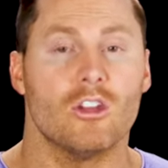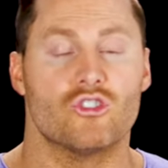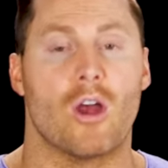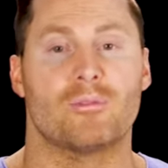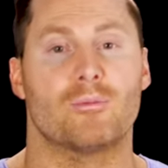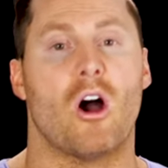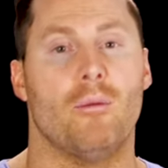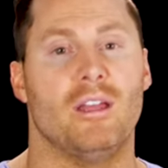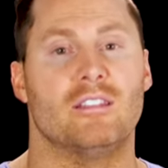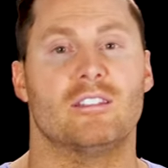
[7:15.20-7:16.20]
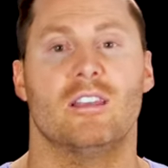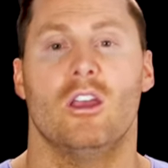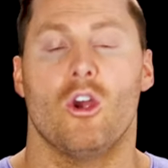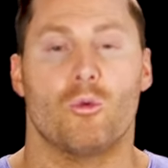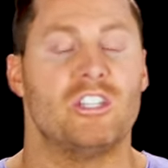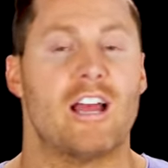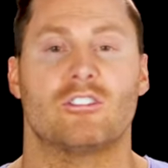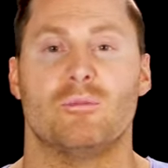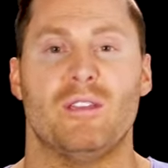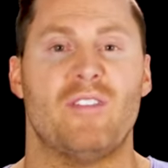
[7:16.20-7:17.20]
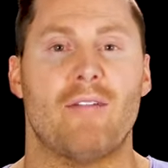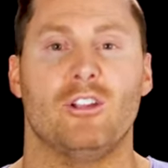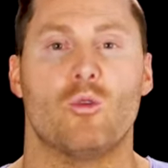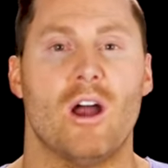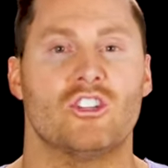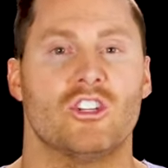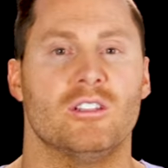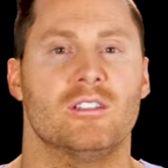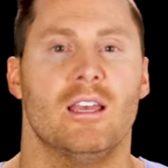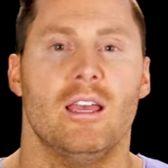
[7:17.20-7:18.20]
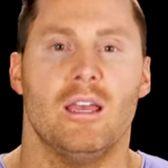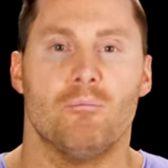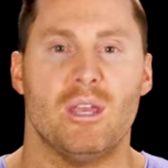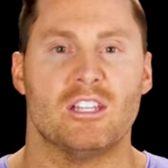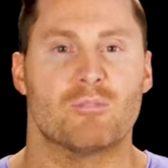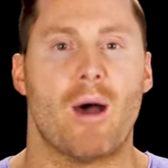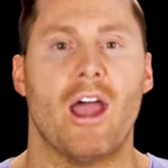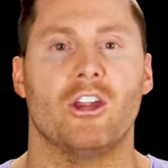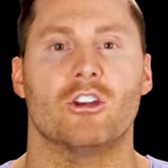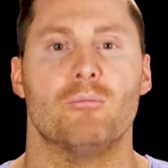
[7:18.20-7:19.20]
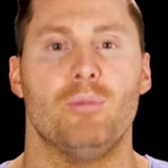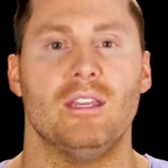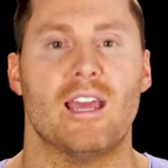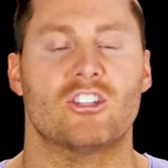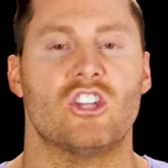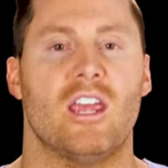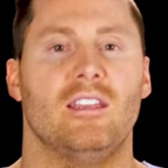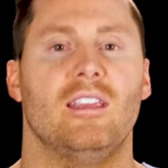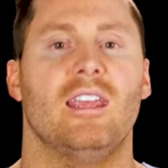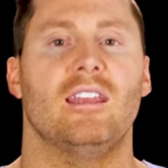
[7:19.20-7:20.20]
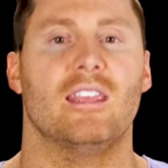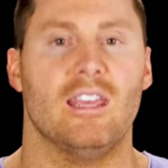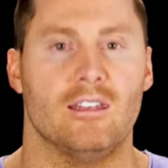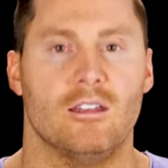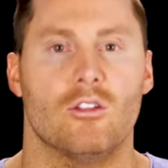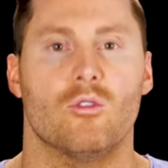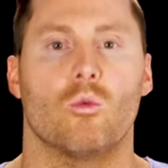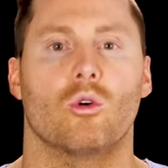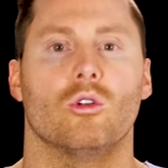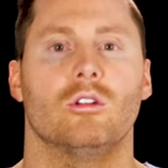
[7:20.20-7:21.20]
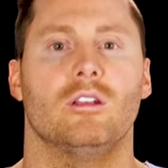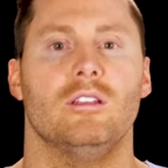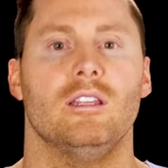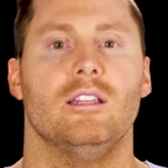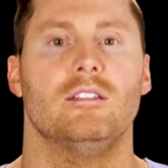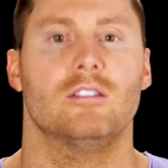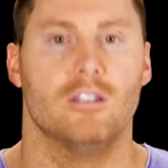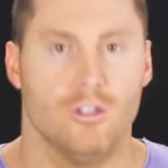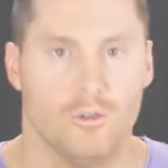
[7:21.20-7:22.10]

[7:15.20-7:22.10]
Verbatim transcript: Drop some comments, reach out to me if you have any questions, be inspired, be next gen, and again, the world needs you.